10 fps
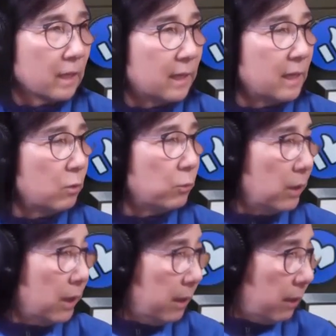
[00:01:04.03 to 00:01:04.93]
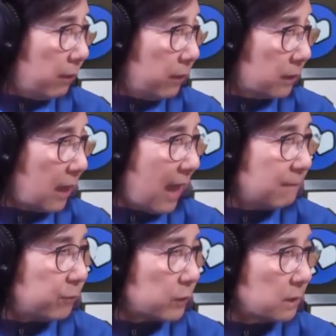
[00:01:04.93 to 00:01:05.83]
the
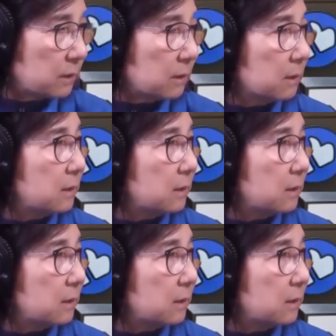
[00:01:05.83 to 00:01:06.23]
Canvas.